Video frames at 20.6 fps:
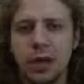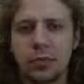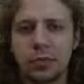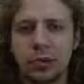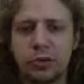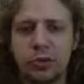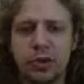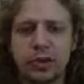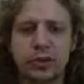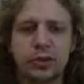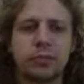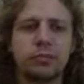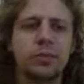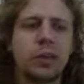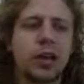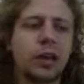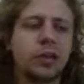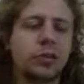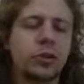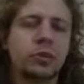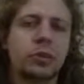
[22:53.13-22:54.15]
quiz.
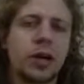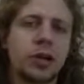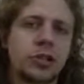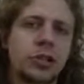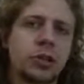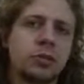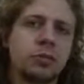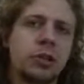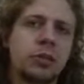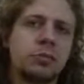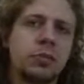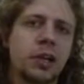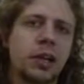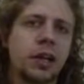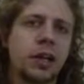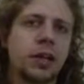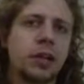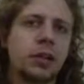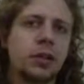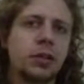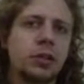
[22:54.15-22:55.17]
And if you're watching the
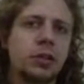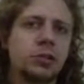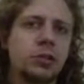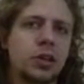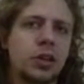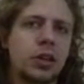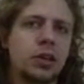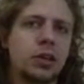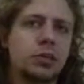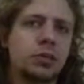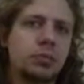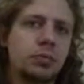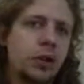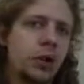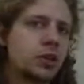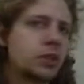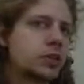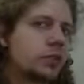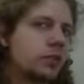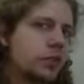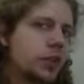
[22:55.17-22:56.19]
replay, you can
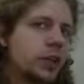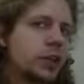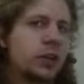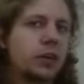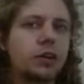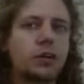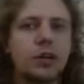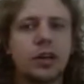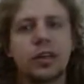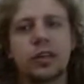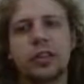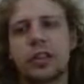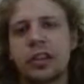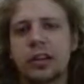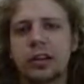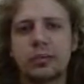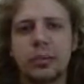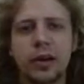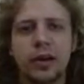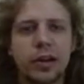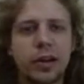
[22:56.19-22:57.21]
pause the video and think
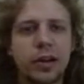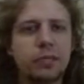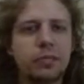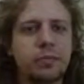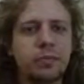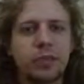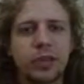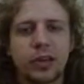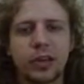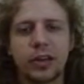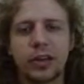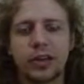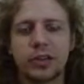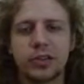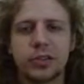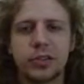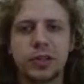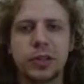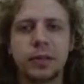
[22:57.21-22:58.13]
about it, because